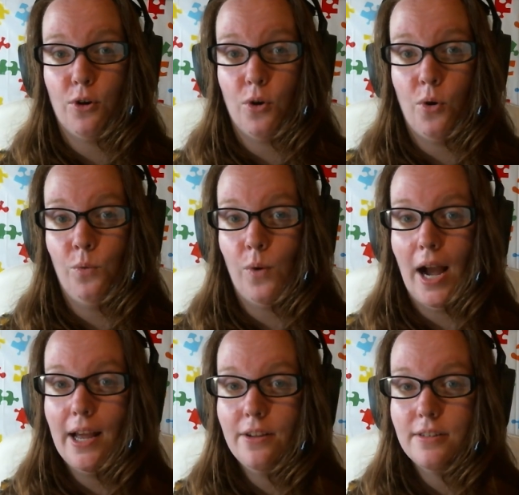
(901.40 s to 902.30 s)
a
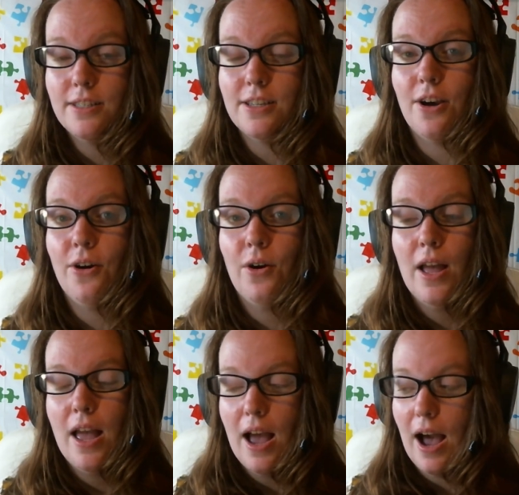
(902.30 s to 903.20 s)
while, so
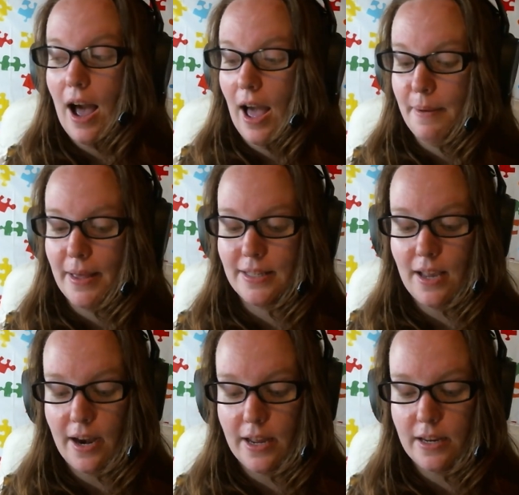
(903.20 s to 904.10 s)
I'm
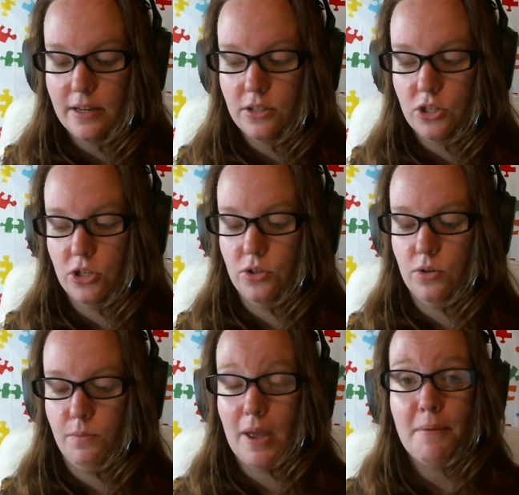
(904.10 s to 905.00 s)
excited
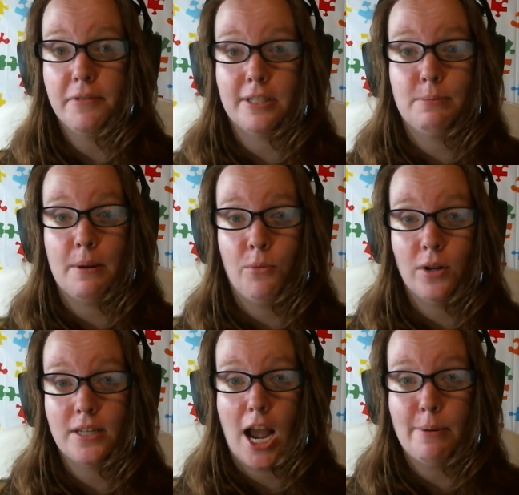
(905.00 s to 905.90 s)
to be able to spend more
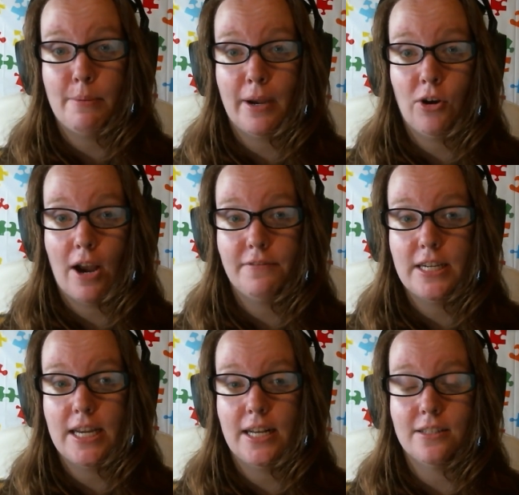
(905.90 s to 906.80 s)
time on my
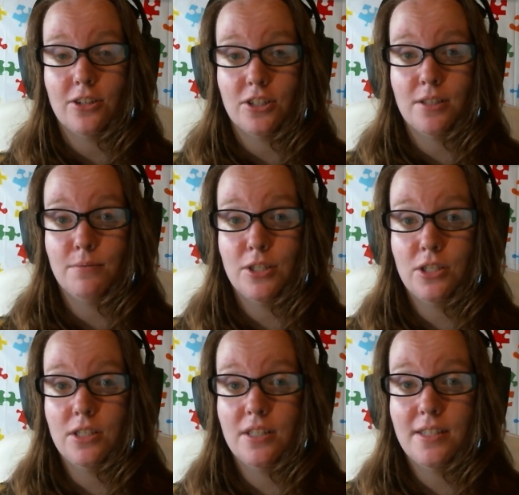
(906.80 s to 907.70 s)
crafting because there's some
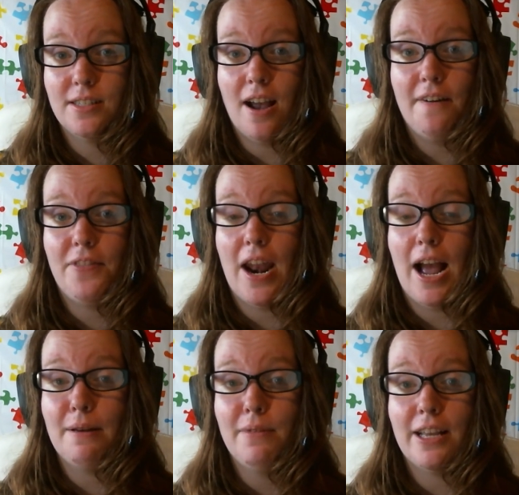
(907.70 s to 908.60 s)
stuff that
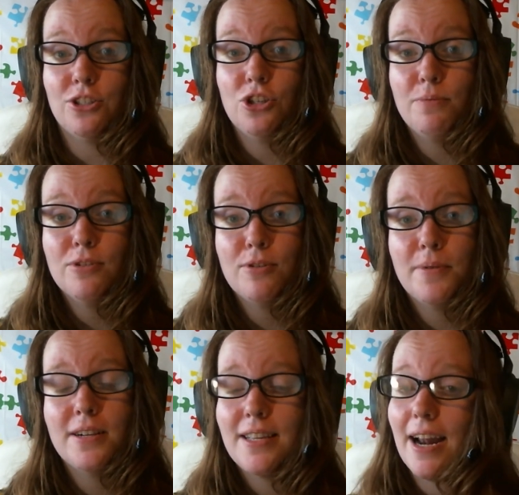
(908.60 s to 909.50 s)
I am like super, super
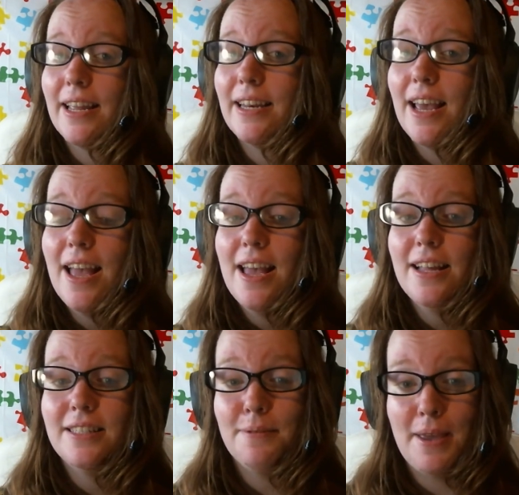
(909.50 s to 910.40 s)
excited
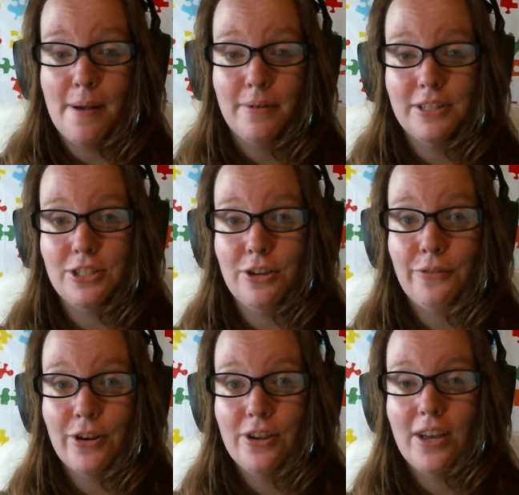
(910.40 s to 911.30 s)
to be able to do
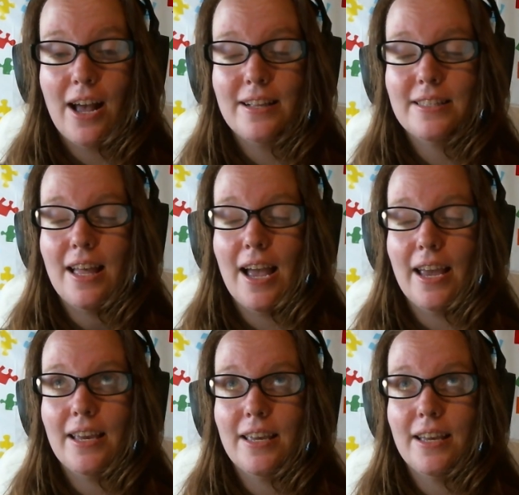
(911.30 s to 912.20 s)
for you guys.
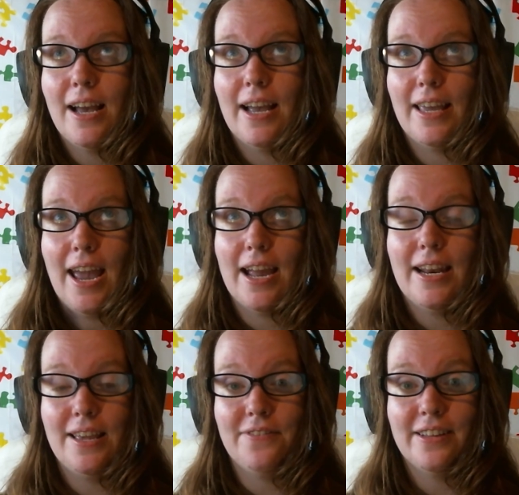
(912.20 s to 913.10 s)
Like, I can't
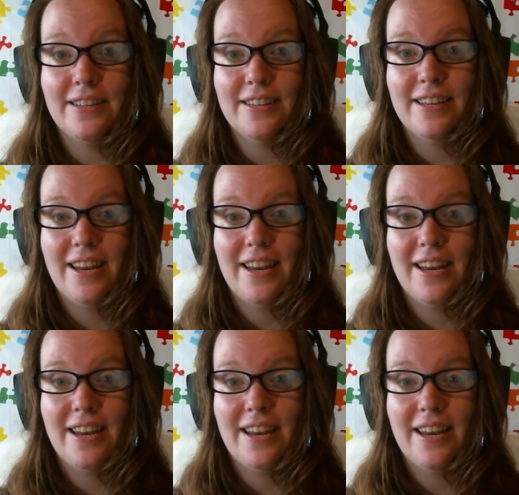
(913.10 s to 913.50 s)
even